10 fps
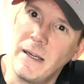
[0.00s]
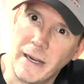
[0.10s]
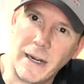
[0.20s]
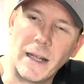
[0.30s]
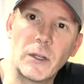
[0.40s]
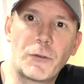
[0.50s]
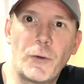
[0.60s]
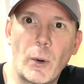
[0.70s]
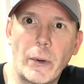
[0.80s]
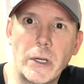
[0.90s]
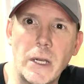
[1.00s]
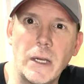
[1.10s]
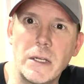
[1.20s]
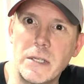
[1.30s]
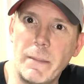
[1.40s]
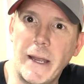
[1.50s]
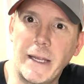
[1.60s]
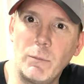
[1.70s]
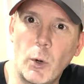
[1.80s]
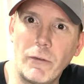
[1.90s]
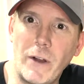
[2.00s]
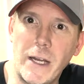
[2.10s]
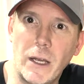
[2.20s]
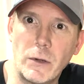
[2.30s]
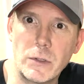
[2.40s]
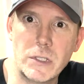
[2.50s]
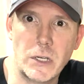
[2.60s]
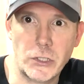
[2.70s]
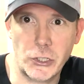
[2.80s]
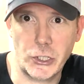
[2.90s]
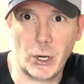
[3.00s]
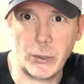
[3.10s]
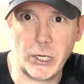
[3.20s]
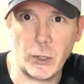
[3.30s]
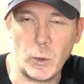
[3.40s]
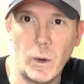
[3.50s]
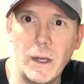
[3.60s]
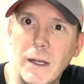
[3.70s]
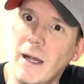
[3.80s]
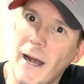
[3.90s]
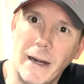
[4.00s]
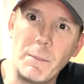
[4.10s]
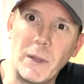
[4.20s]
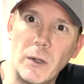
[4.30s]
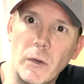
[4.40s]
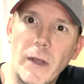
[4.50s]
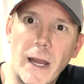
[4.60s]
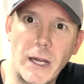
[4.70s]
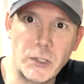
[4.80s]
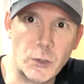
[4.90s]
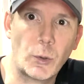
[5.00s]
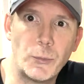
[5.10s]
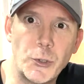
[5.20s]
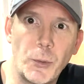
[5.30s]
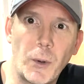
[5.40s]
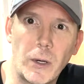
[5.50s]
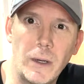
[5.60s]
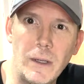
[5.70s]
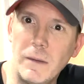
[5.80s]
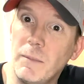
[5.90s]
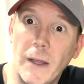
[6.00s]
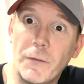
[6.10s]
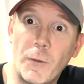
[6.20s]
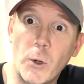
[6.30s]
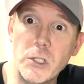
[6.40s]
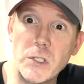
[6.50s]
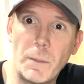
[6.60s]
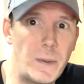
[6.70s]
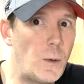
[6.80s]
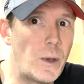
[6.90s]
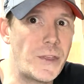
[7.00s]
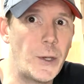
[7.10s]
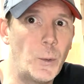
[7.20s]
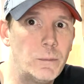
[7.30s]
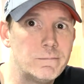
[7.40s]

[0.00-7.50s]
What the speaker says: and I look forward to making more videos to show you how to build a Stormtrooper. May the Force be with you.